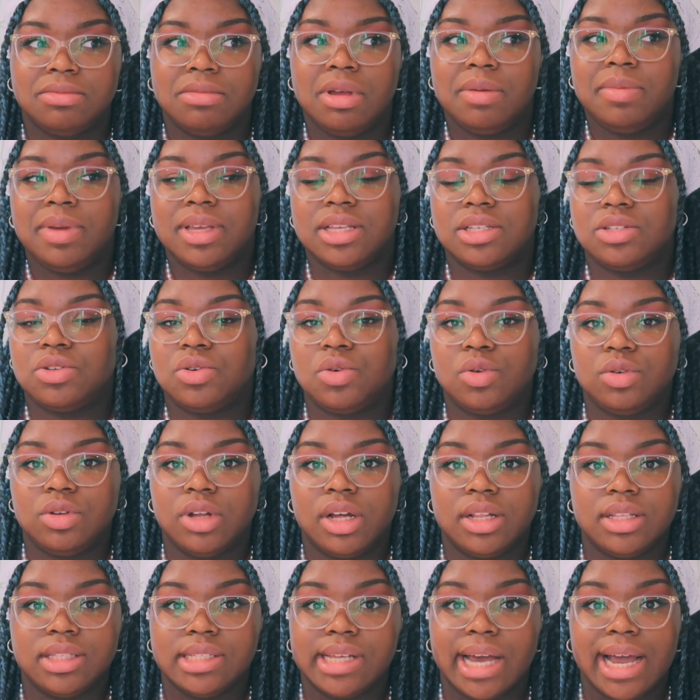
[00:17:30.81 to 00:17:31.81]
Maybe it's called
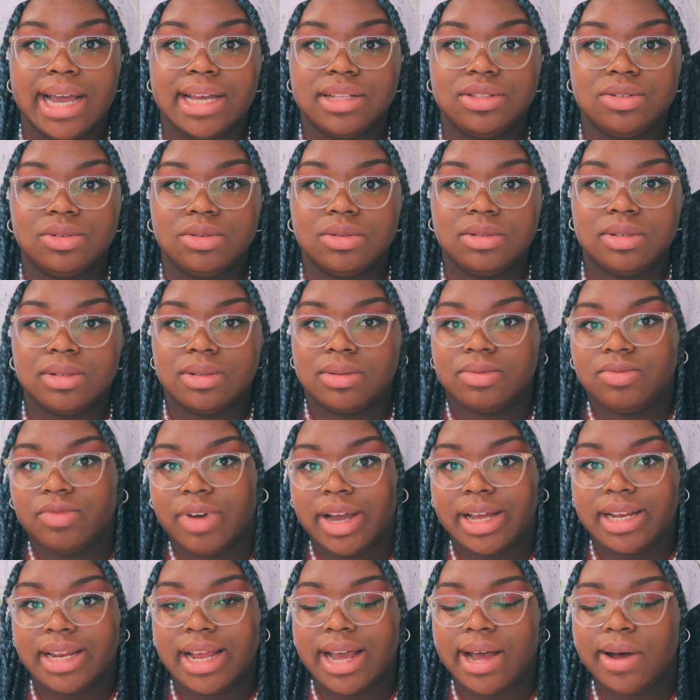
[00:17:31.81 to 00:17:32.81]
Untitled
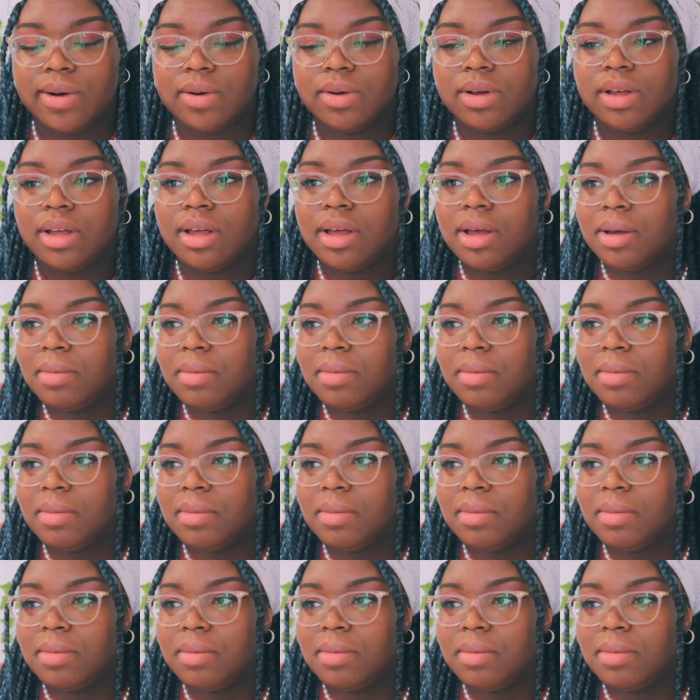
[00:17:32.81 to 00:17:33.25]
right now,